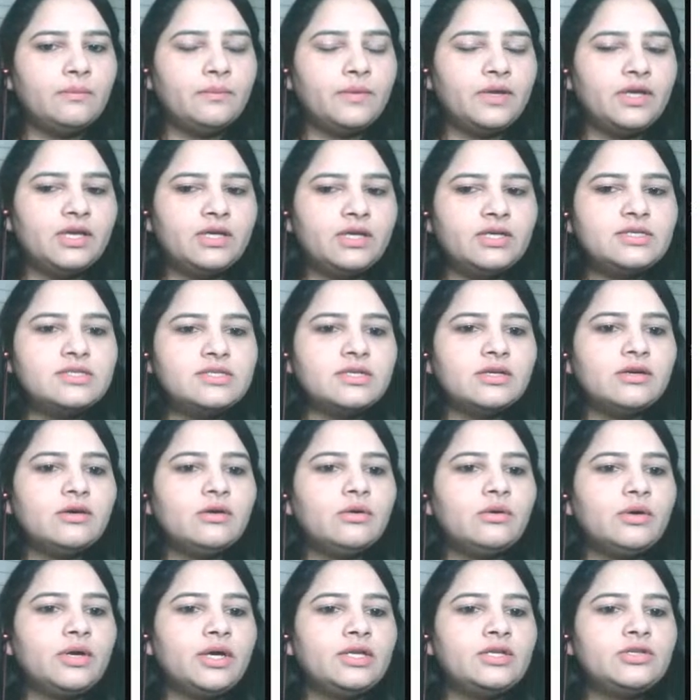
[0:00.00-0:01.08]
Because
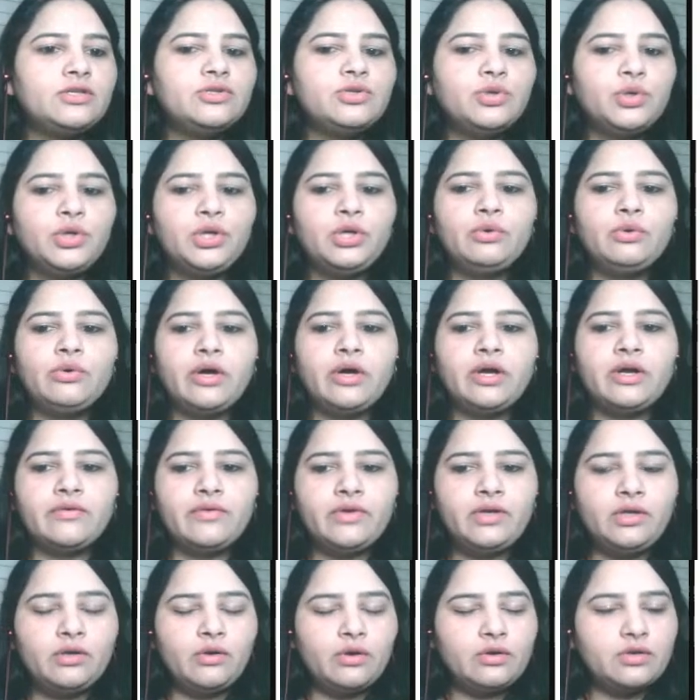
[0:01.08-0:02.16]
in do you
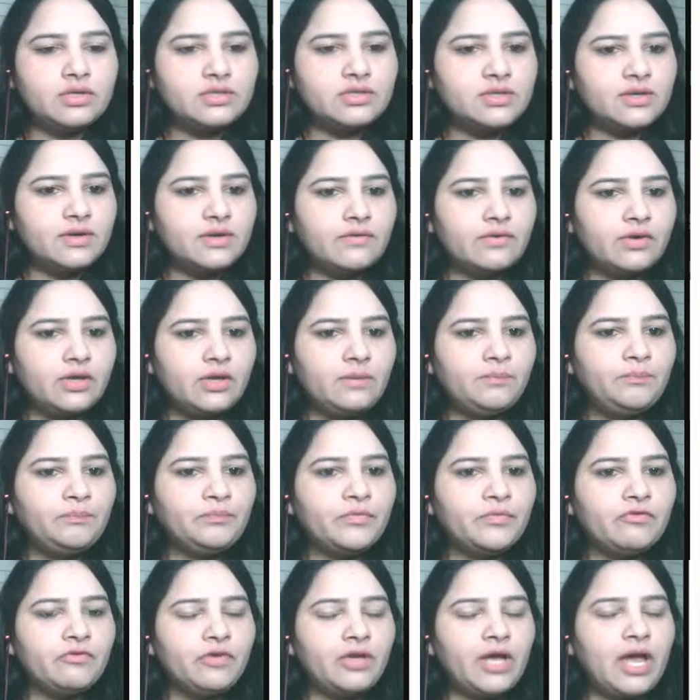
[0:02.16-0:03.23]
agree or disagree,
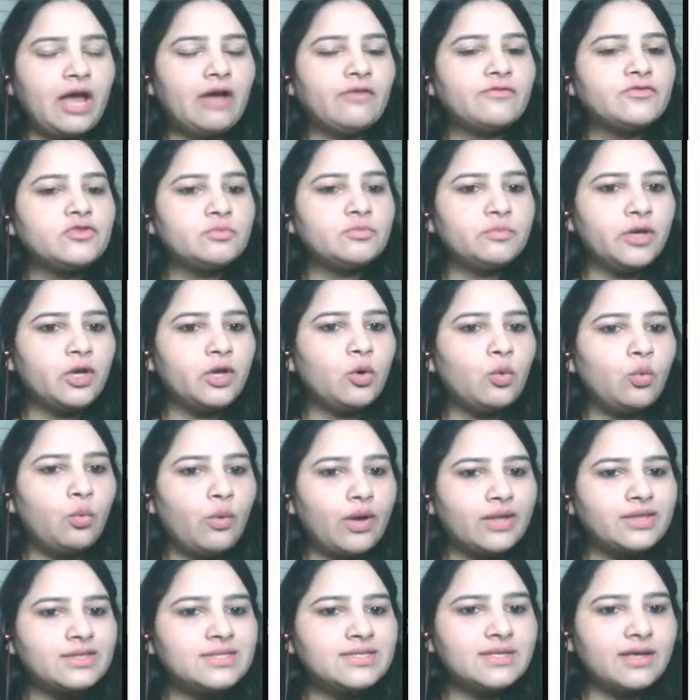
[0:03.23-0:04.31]
we have to pick
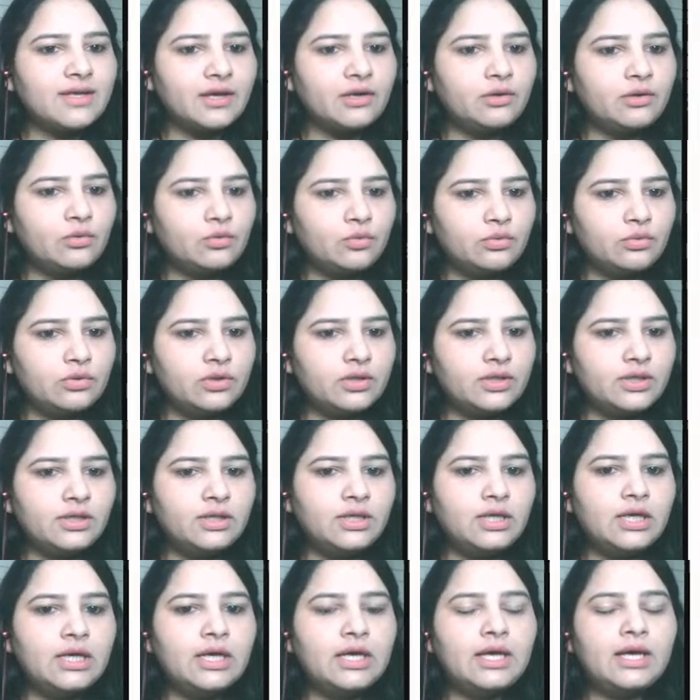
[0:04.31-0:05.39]
one side
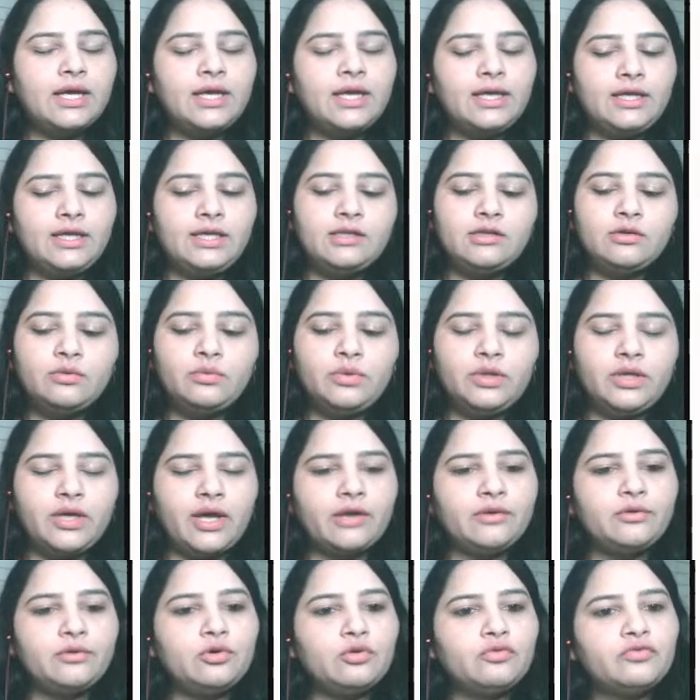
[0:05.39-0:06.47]
only. Either we
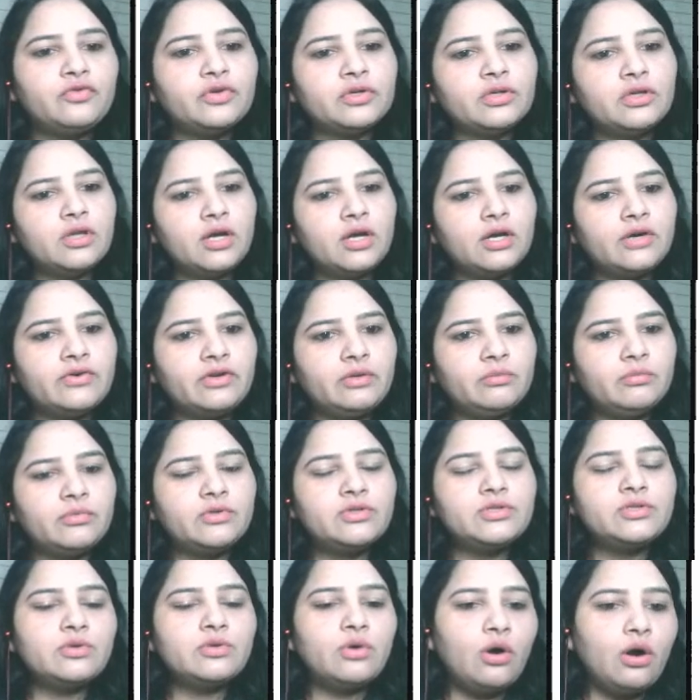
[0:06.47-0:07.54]
can go for the
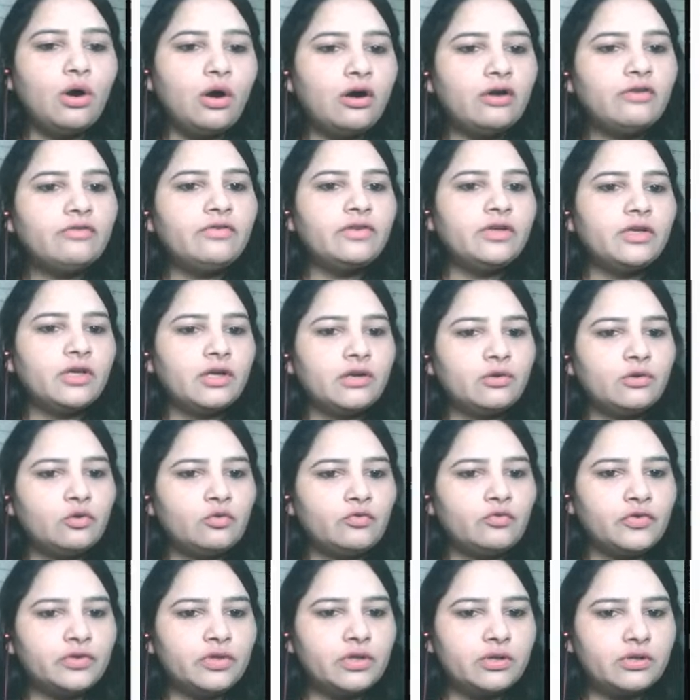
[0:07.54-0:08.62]
agreement or we can
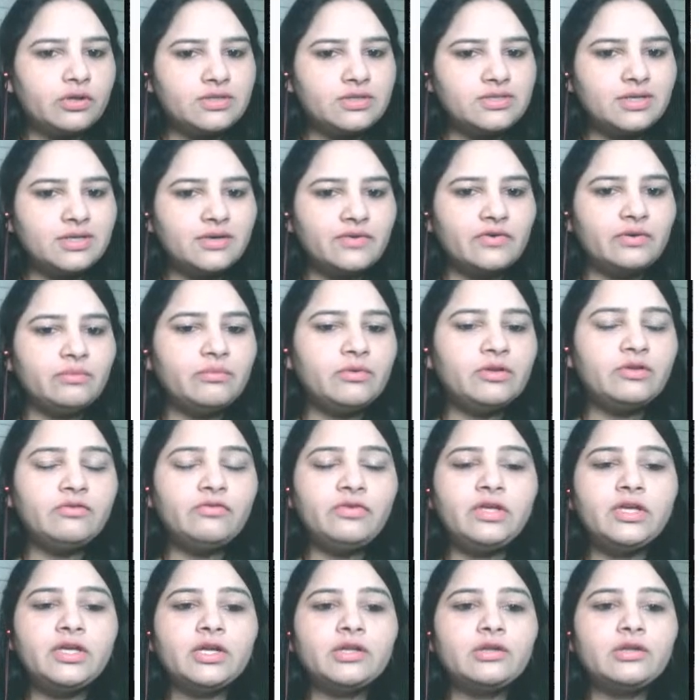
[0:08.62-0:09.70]
go for the disagreement.
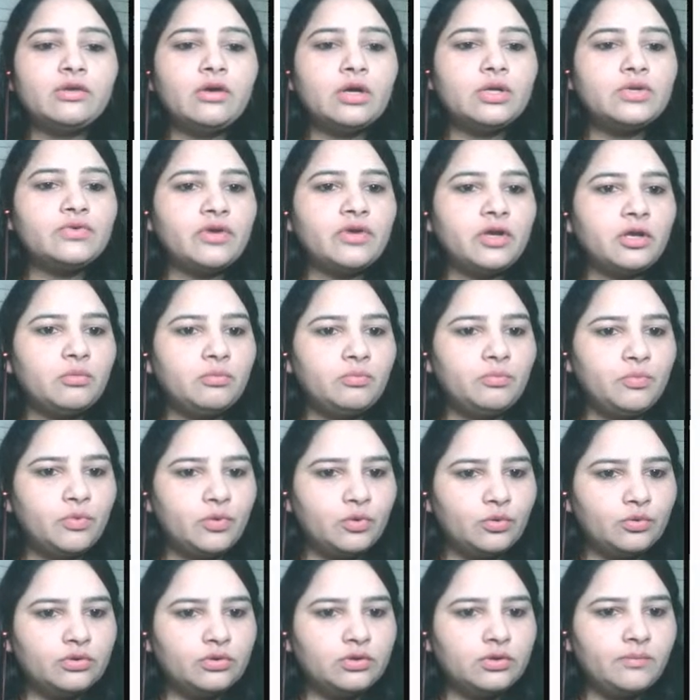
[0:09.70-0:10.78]
We cannot write
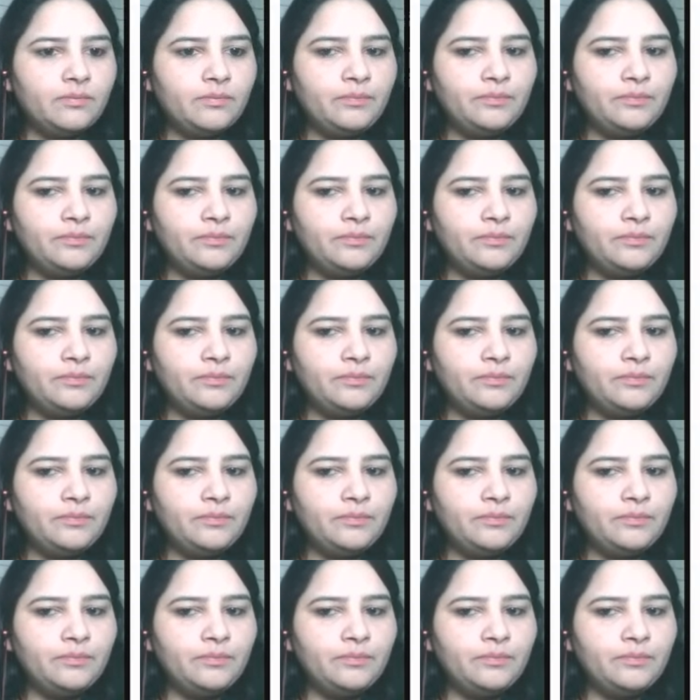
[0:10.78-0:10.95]
both